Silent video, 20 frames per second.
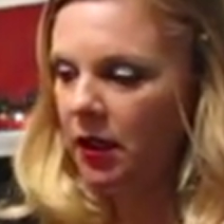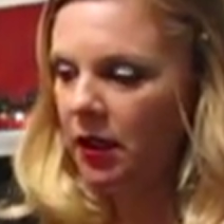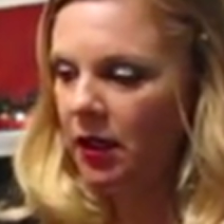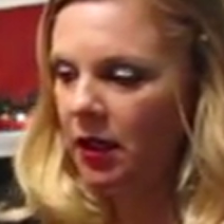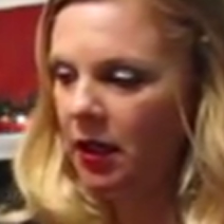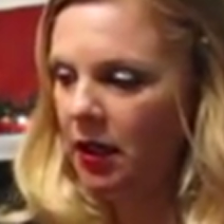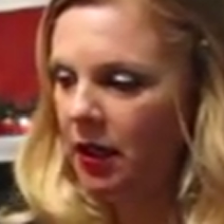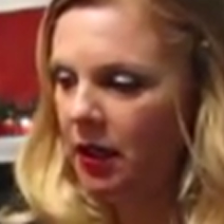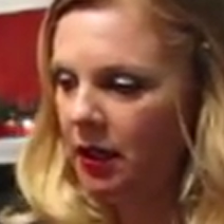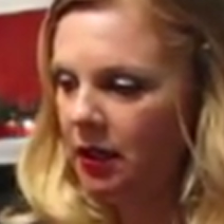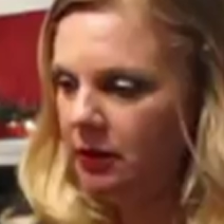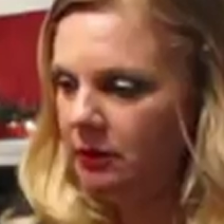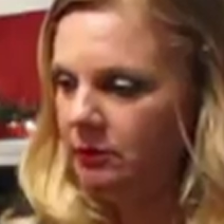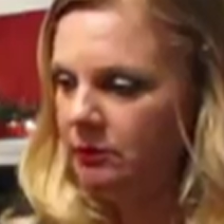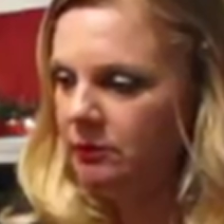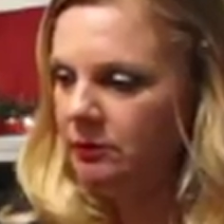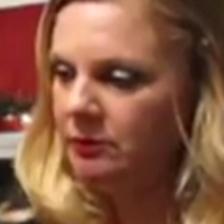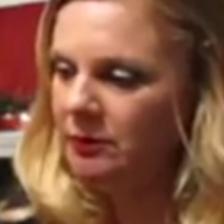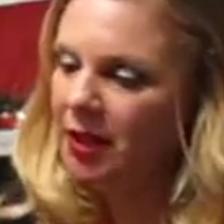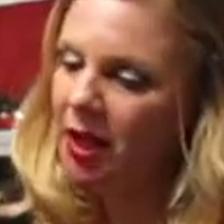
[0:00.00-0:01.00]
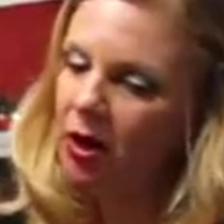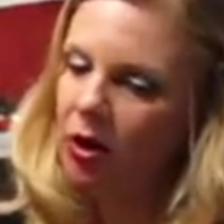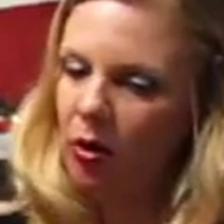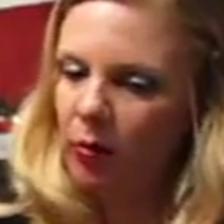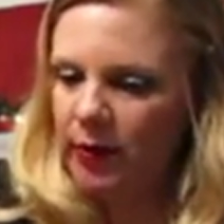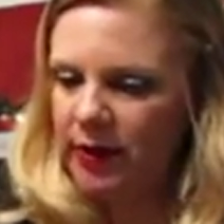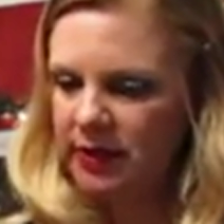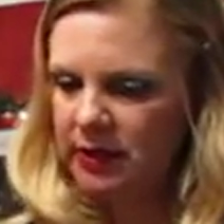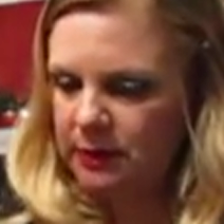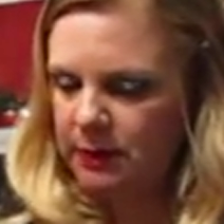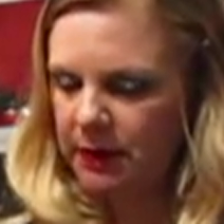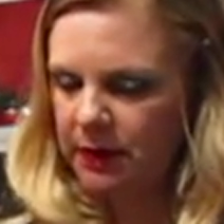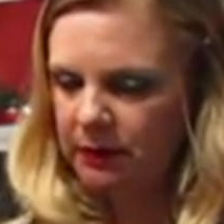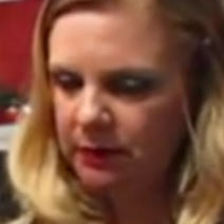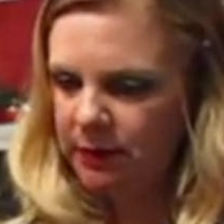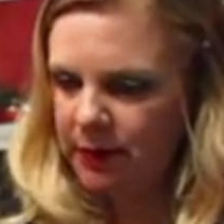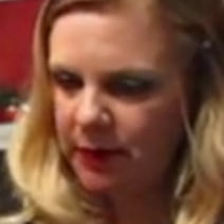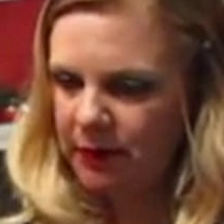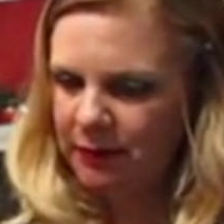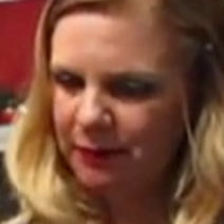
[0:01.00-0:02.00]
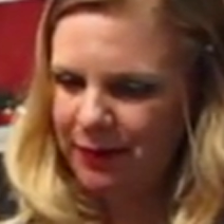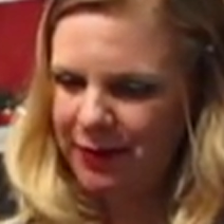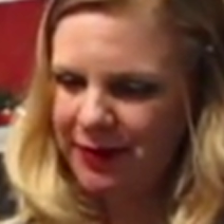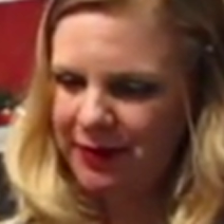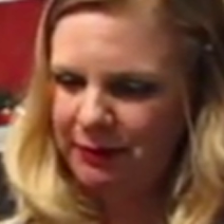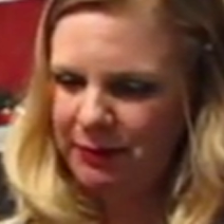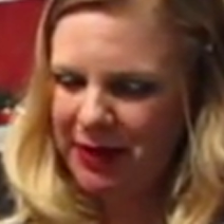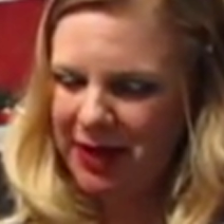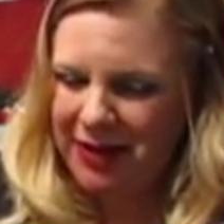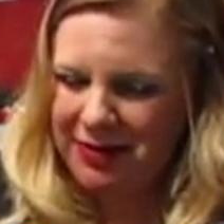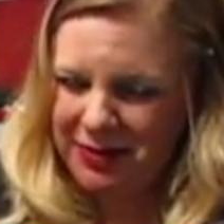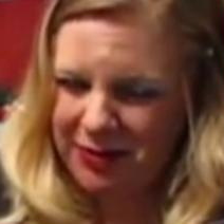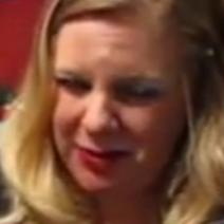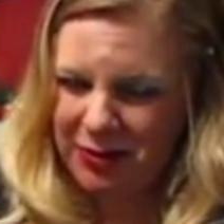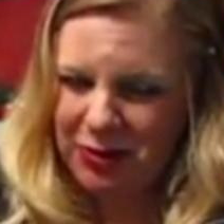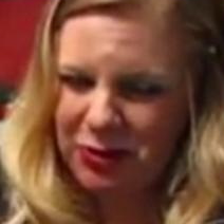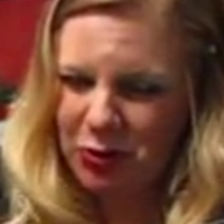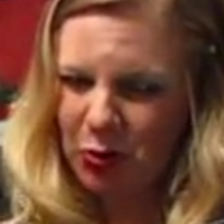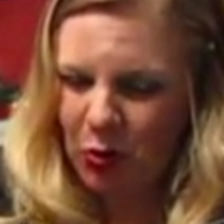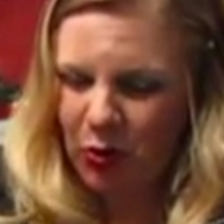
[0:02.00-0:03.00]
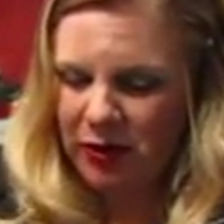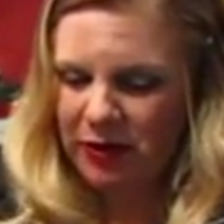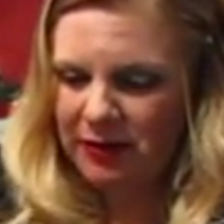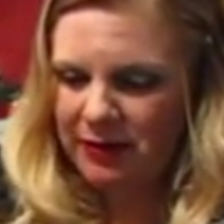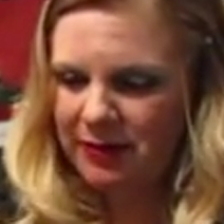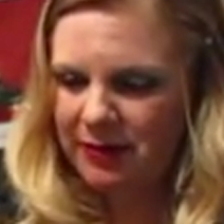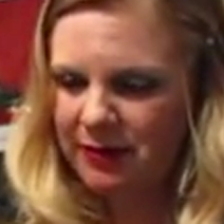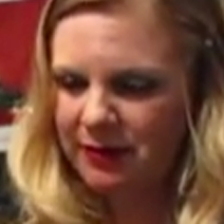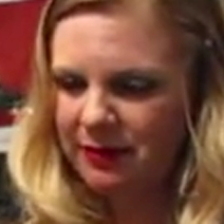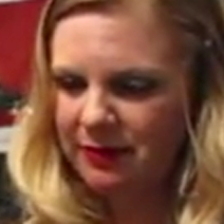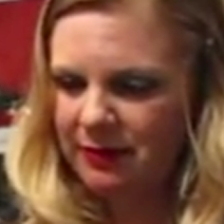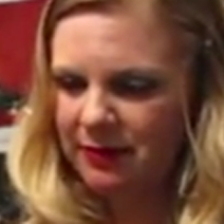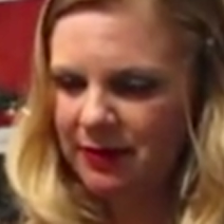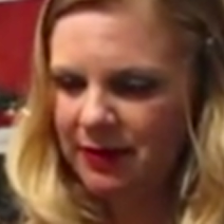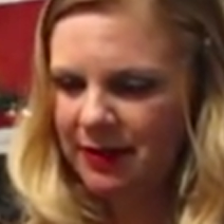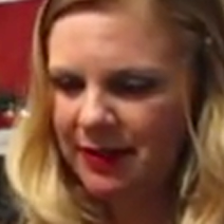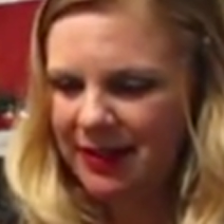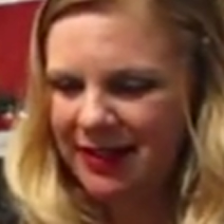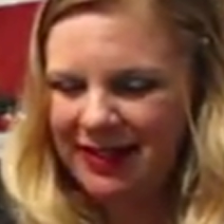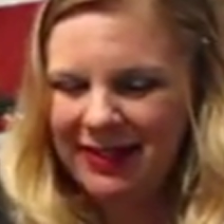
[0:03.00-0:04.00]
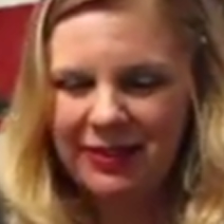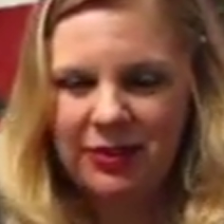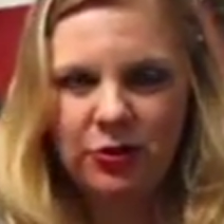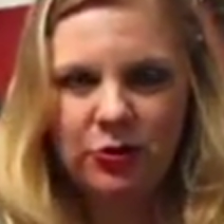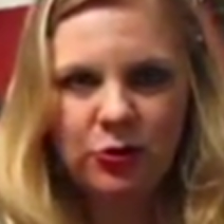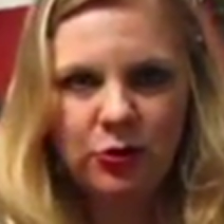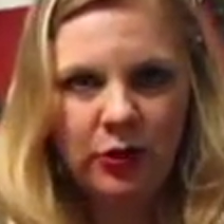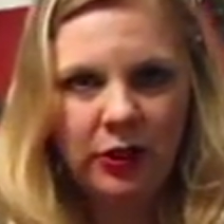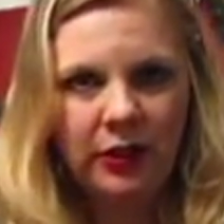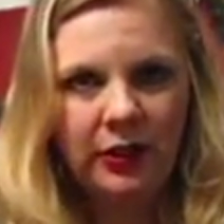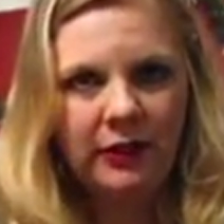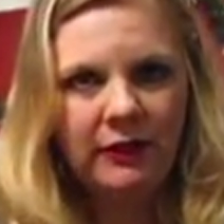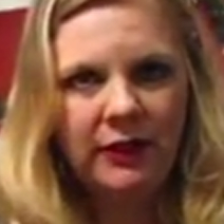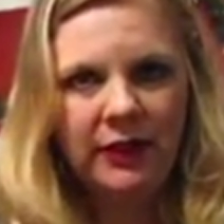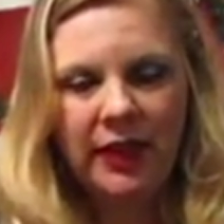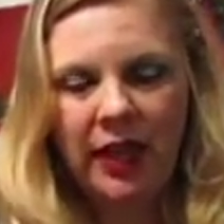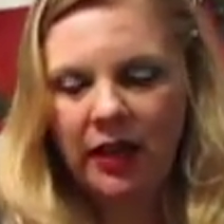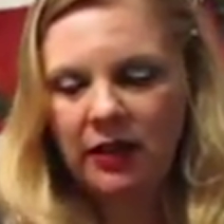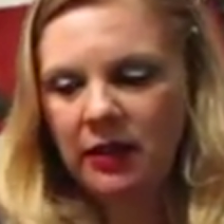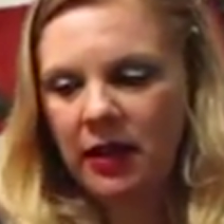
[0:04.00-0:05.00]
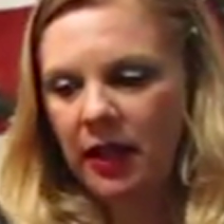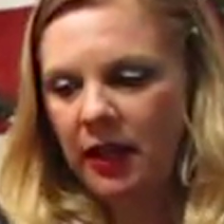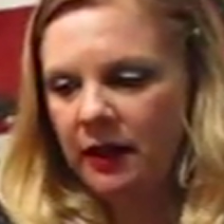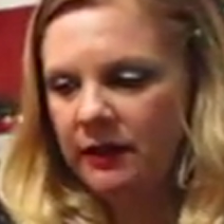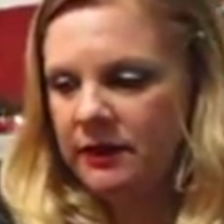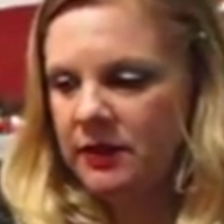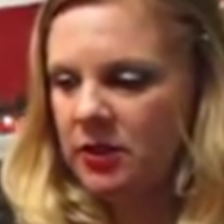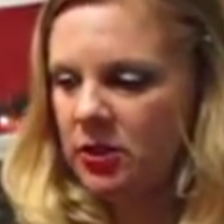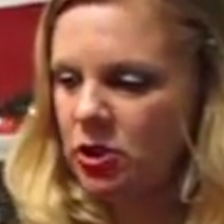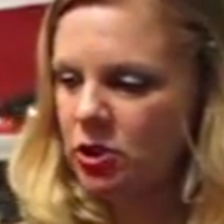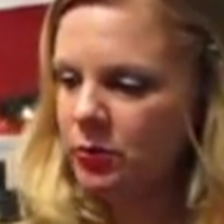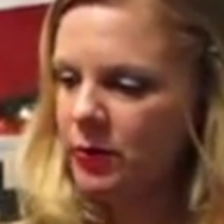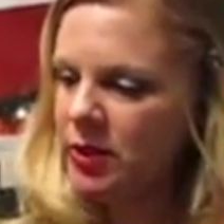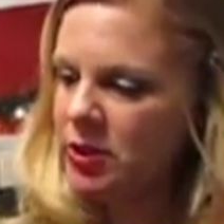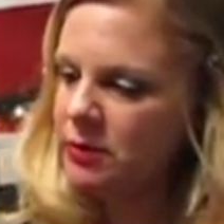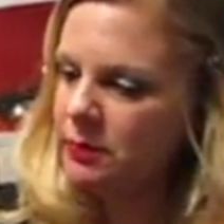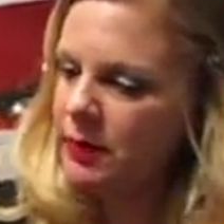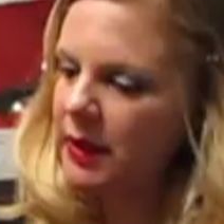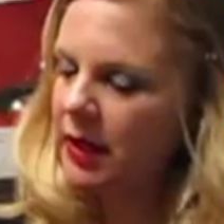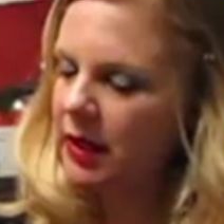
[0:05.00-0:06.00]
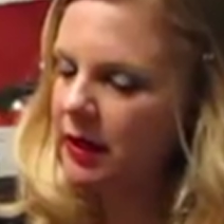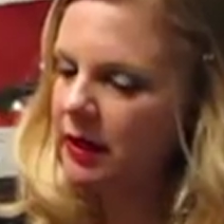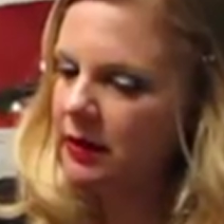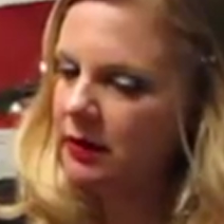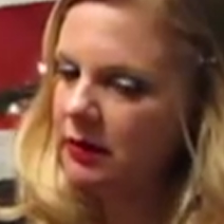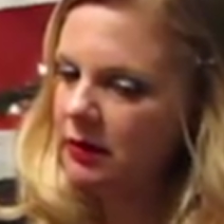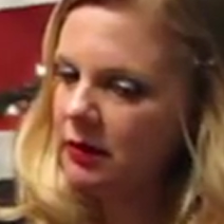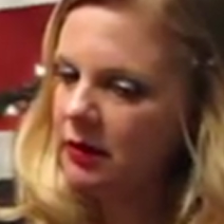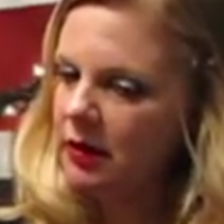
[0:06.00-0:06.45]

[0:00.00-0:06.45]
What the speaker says: Not always, but because it's swords, it is usually leaving that negative situation behind.